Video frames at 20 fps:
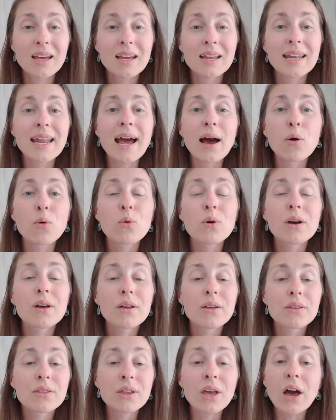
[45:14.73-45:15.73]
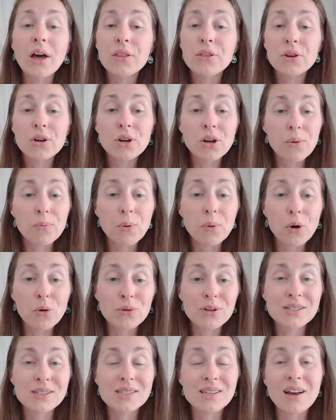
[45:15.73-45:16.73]
Now, the other
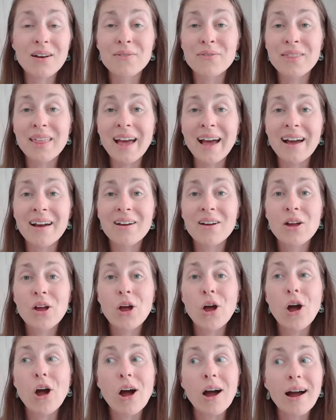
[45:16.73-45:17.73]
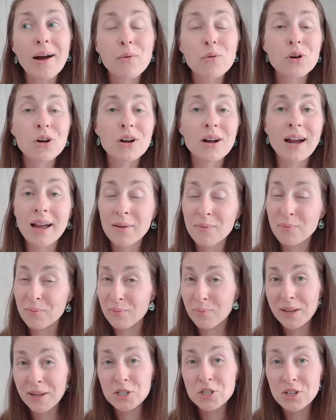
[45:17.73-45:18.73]
components of that, I
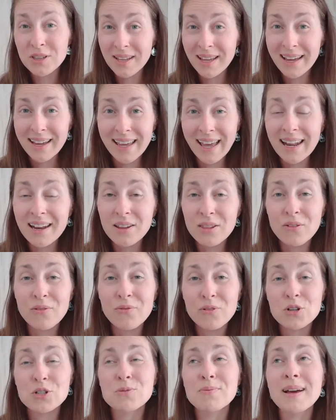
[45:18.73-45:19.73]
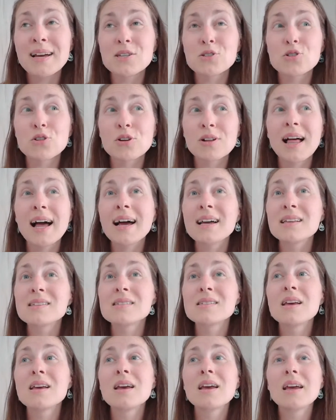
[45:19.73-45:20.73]
mentioned that again in the first masterclass.
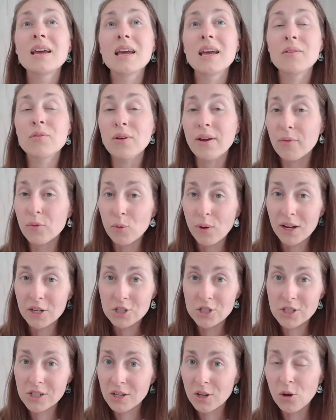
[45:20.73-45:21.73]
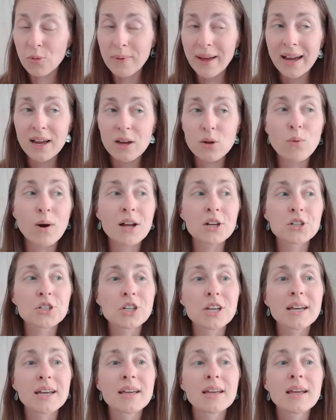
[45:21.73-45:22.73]
If you haven't watched it, go back and watch
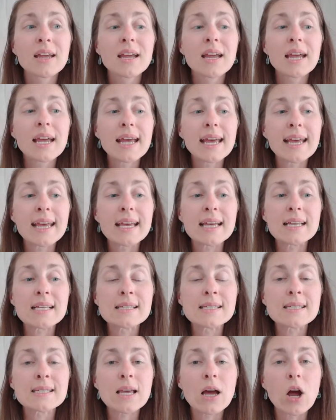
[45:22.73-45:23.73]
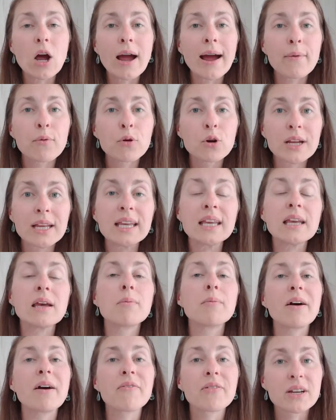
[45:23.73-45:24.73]
it, is our
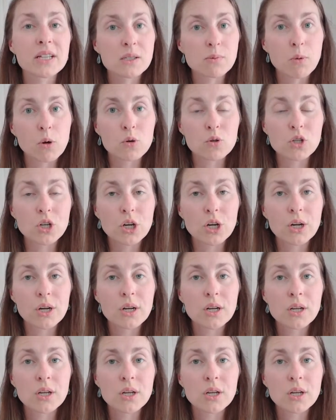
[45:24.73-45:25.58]
EMF exposure.